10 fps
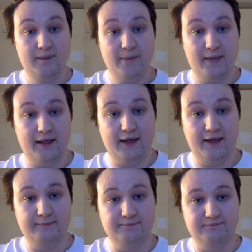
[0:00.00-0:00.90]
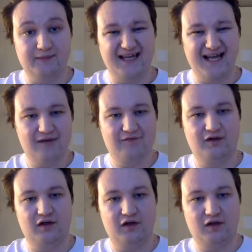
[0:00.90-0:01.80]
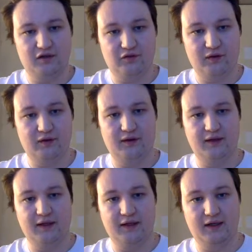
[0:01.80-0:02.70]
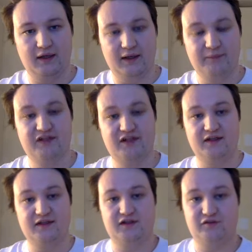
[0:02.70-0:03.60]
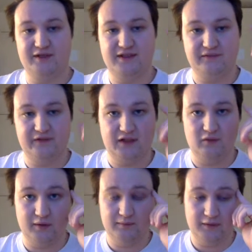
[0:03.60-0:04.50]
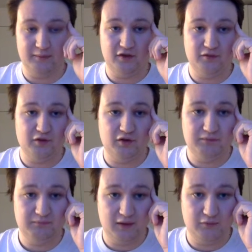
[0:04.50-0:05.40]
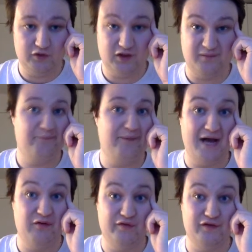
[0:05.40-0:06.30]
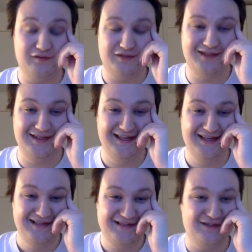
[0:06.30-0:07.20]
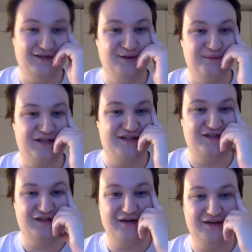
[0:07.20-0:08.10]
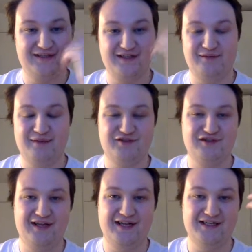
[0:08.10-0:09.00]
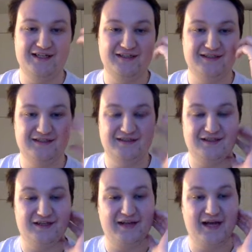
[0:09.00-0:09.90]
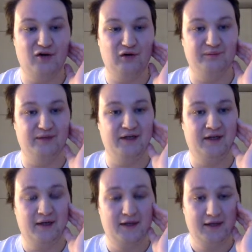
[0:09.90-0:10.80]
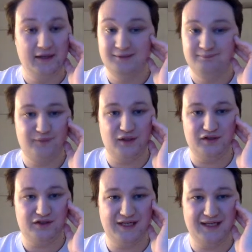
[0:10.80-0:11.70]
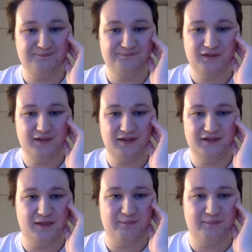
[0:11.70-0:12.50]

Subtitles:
I have their limited edition 2017 one in my humidor, which got bad reviews. So I'm not sure how that's going to be. I'm still aging it since it's not that old, but Punch, yeah, it's not